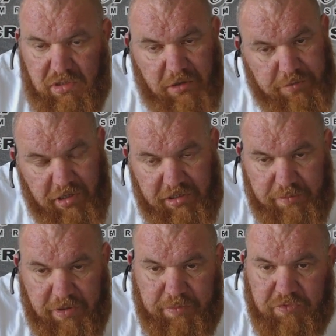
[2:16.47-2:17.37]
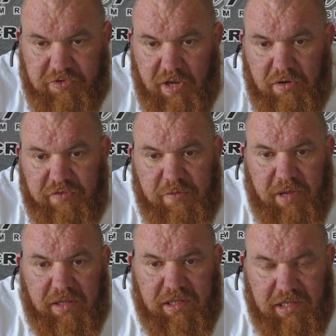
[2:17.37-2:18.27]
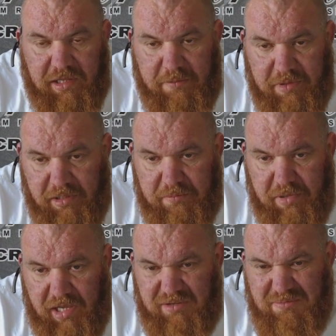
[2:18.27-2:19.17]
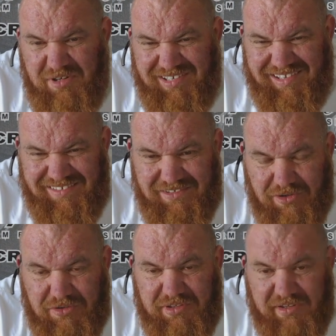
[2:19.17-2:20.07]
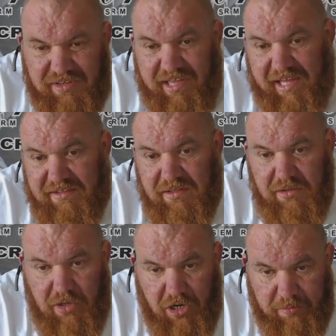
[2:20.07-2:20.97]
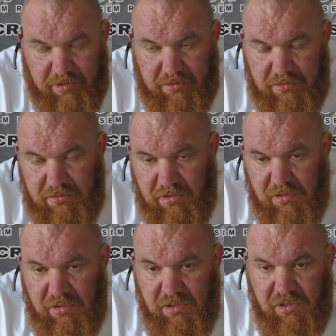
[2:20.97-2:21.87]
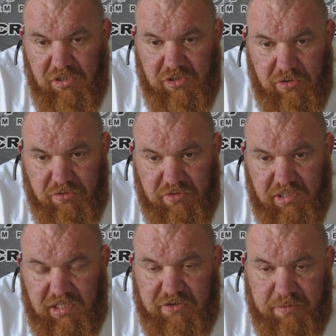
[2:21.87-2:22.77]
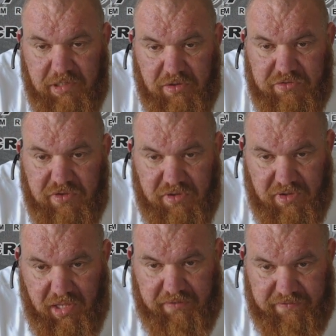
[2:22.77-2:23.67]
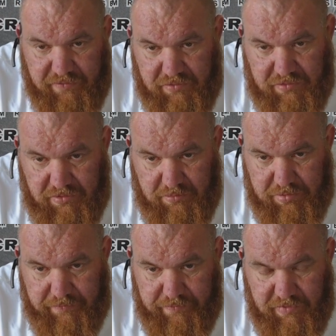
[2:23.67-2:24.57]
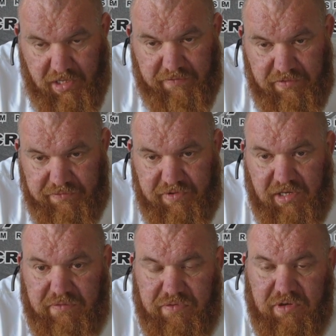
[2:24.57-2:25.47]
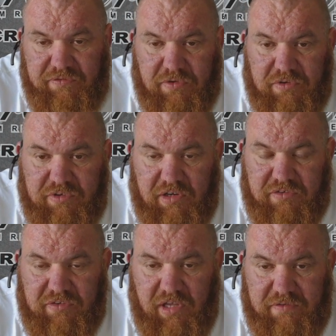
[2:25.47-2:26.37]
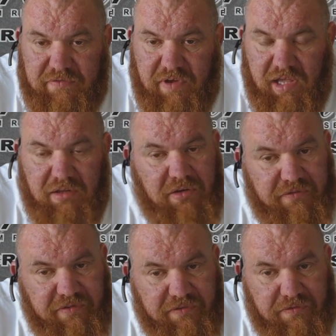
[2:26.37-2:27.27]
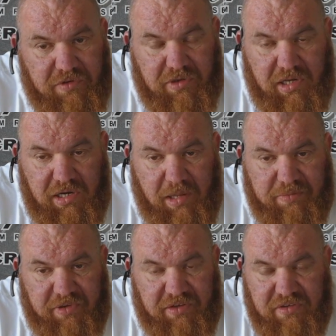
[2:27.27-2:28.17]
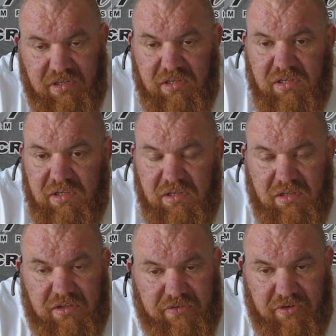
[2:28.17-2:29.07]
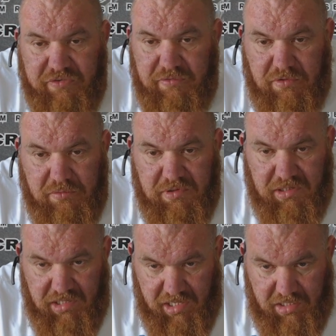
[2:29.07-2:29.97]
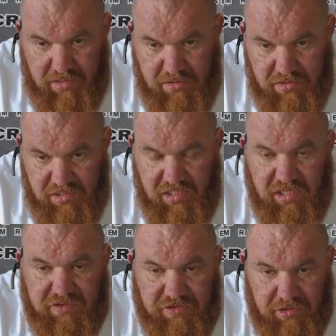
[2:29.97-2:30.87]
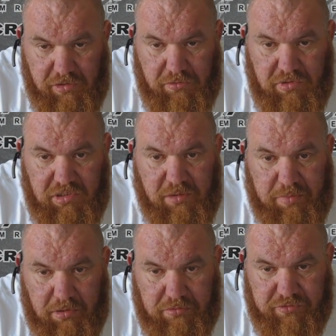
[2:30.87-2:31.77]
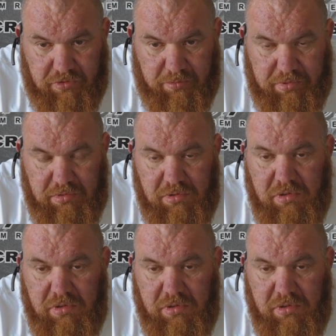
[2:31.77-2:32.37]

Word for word: Now, plenty of people shout off about the gear being bad, but it is not that common. Usually it's because they fucked up. Now, if you've taken three, four injections out of a vial on the fifth one you get an abscess, there's nothing wrong with the gear. It's you. You're ballsed up.